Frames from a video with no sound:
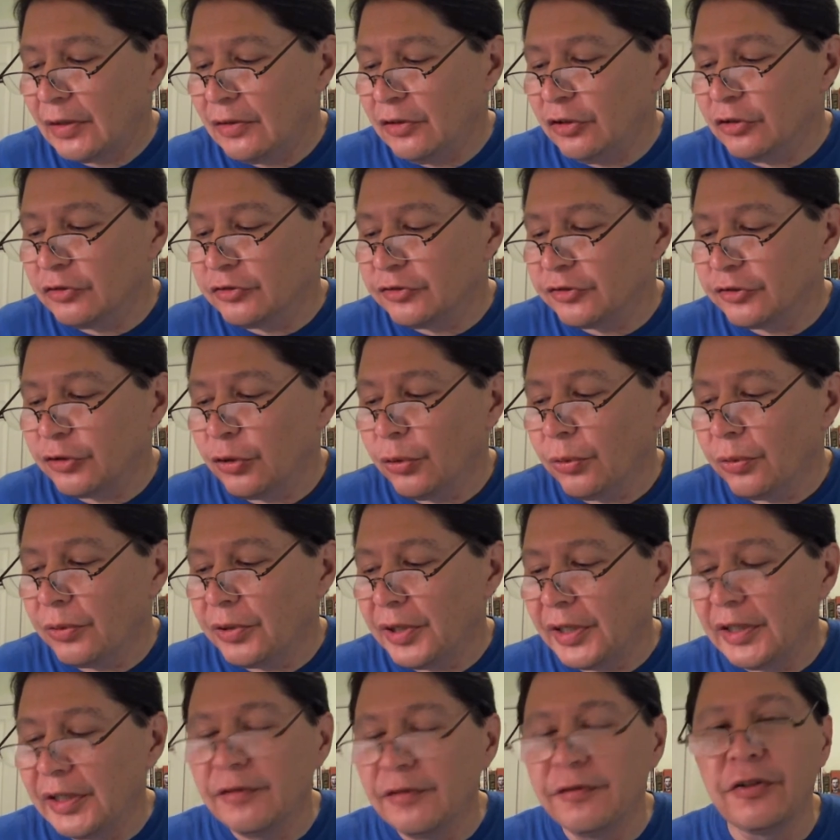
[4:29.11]
your
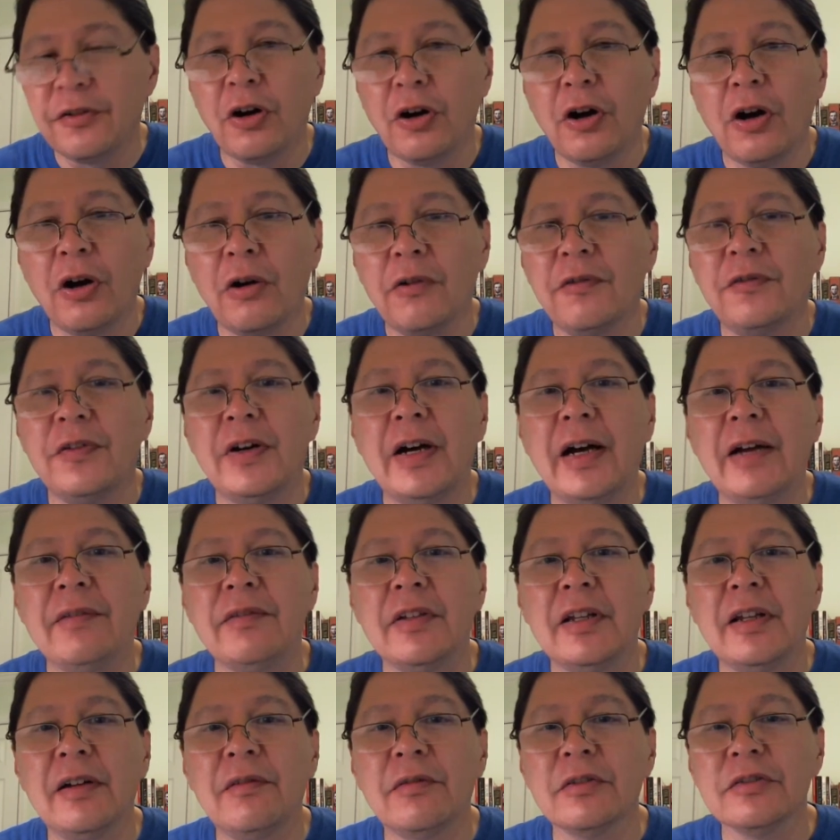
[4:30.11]
scoring for all
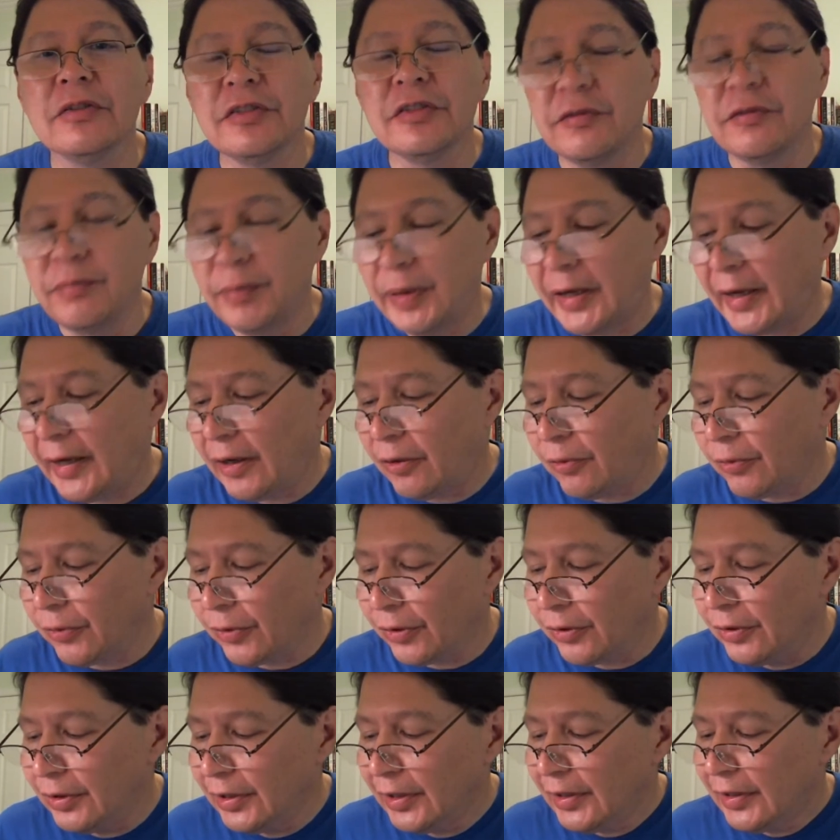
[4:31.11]
5 levels of
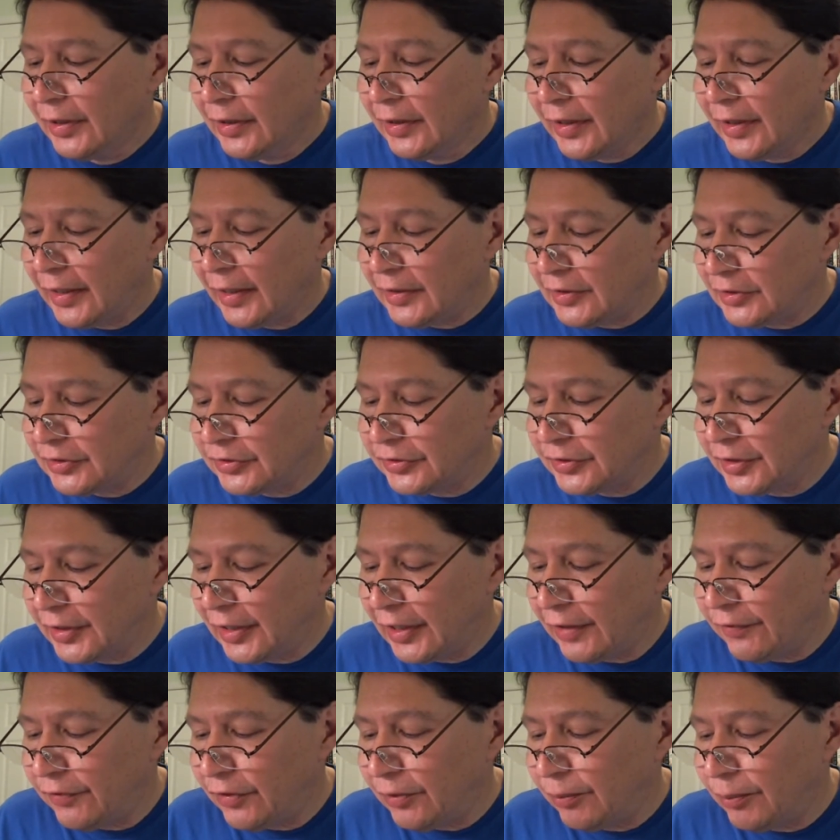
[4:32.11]
power. And just to
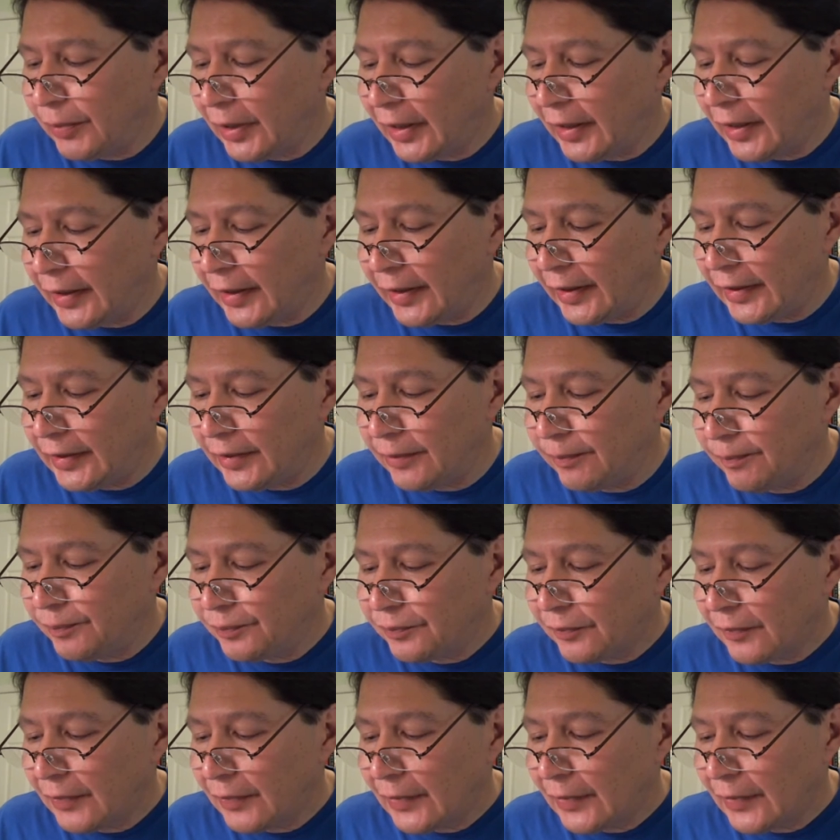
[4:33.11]
give you mine,